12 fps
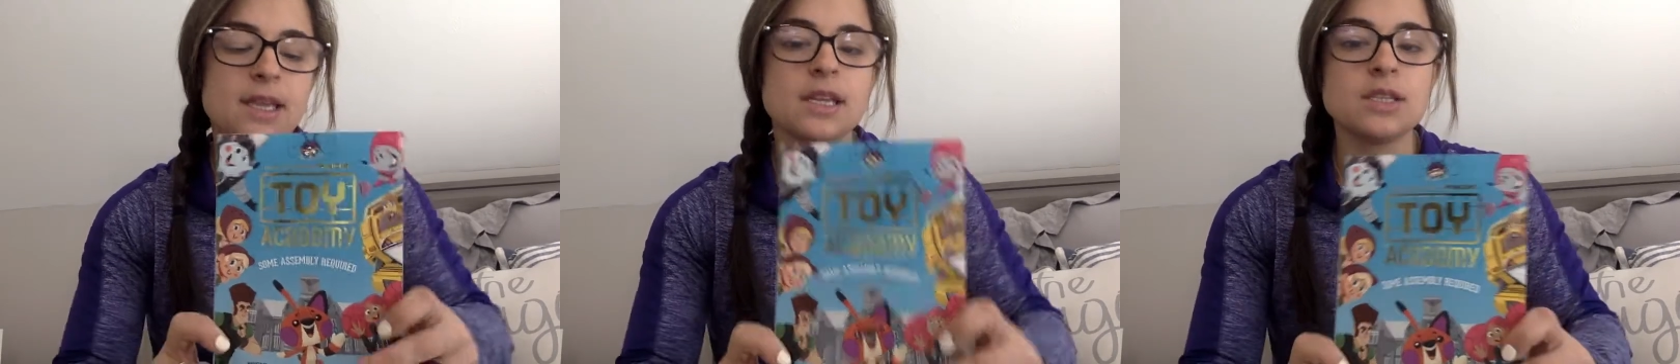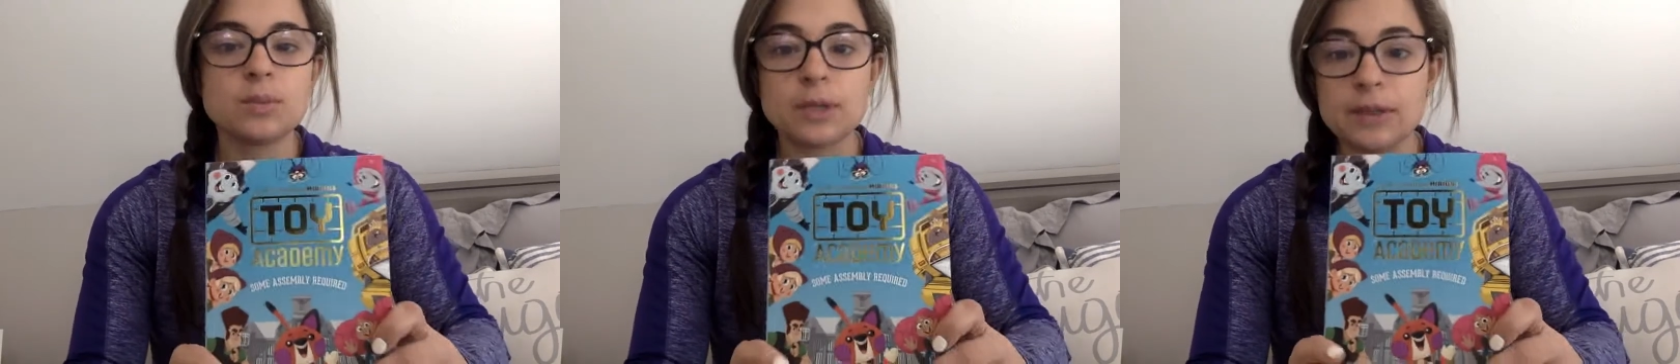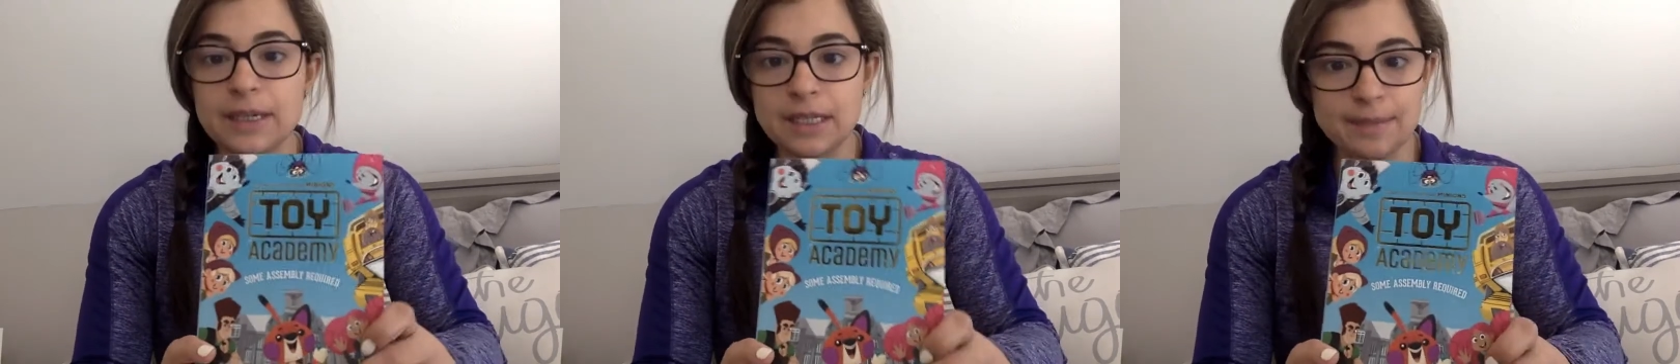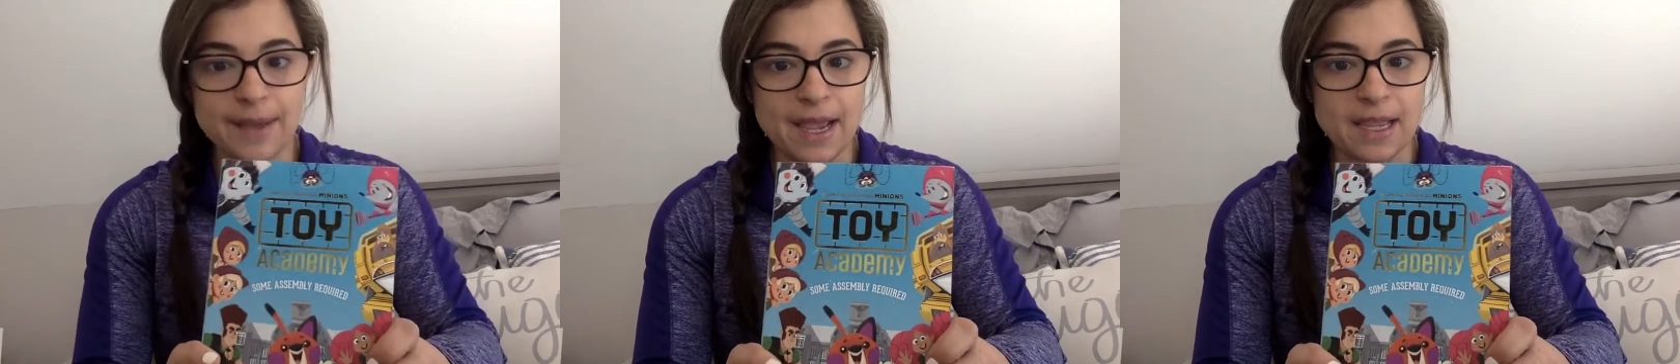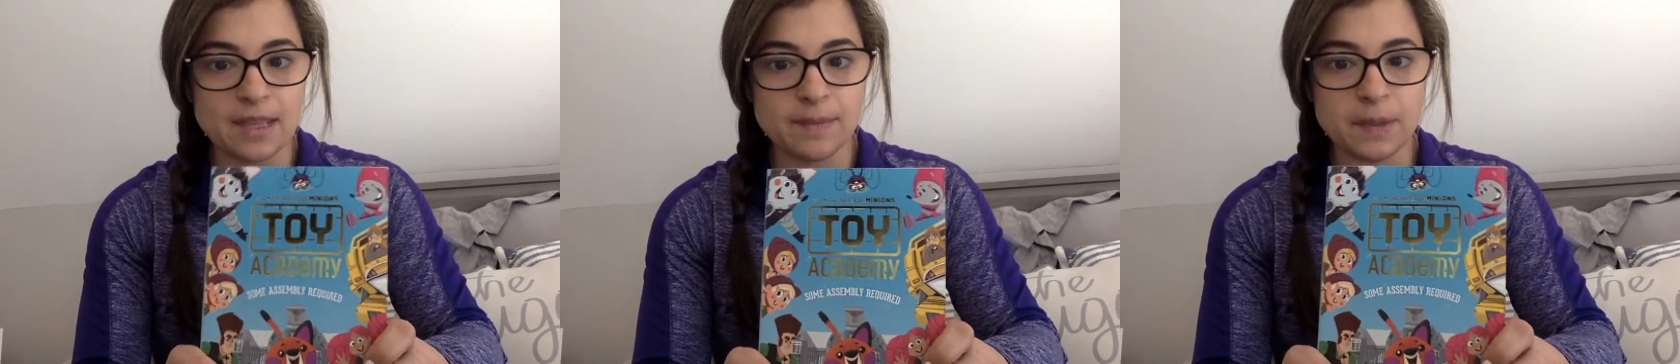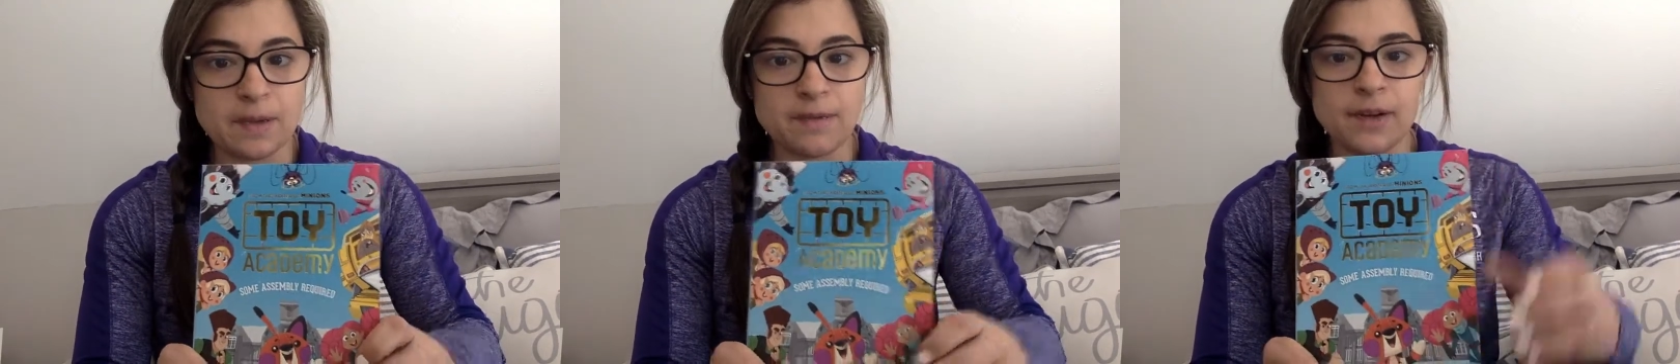So I'm going to read the back of the
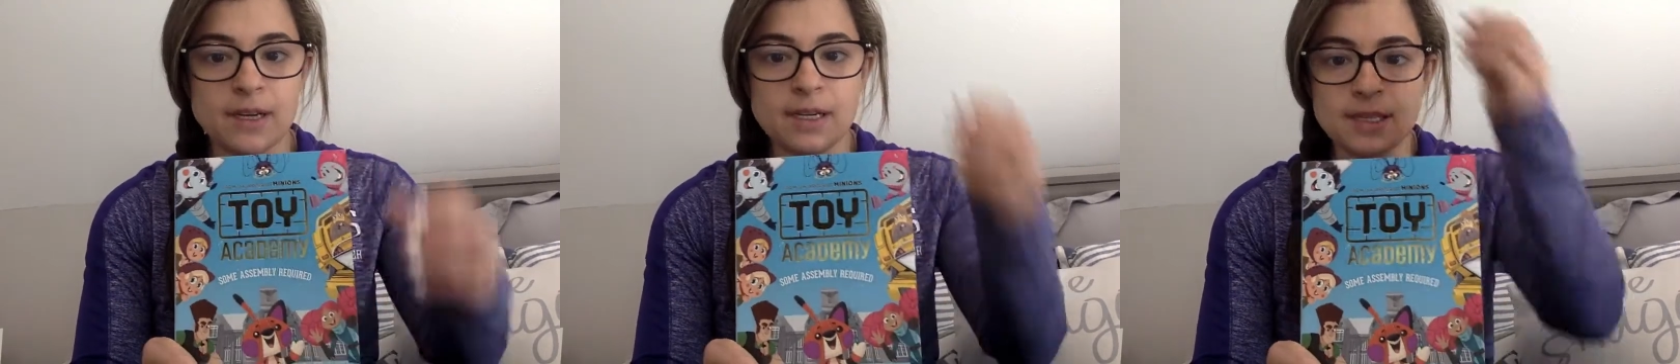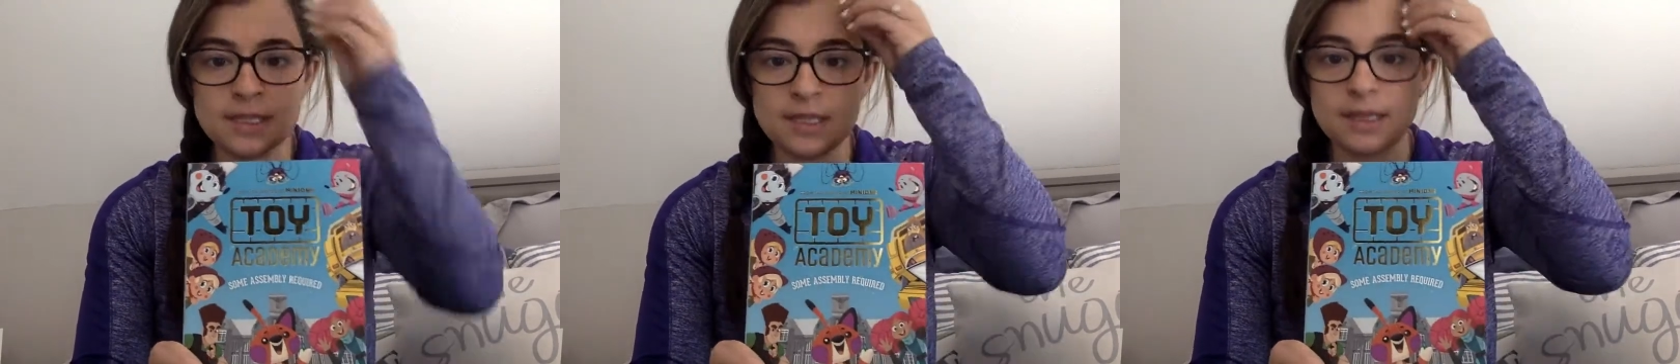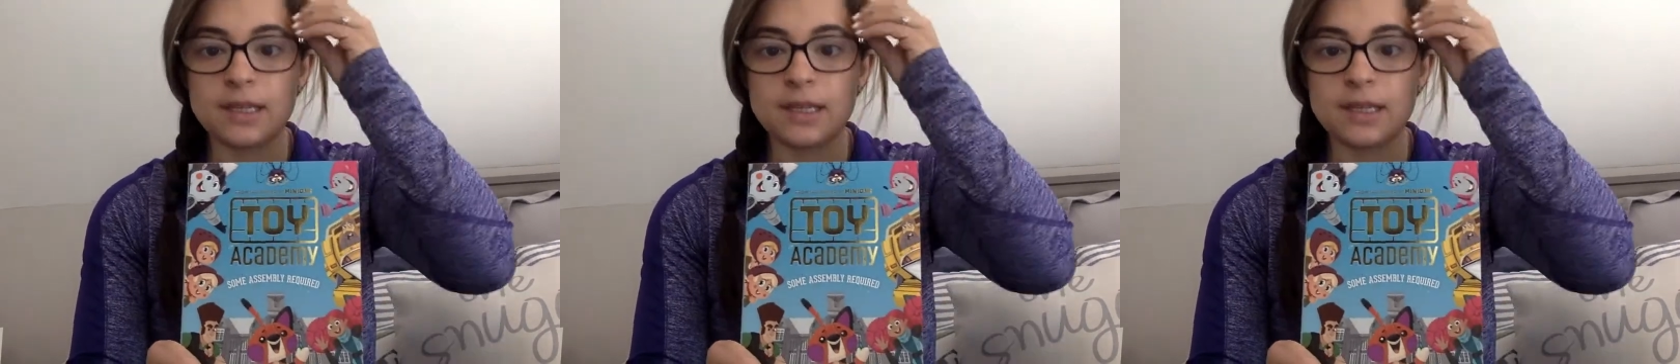book first to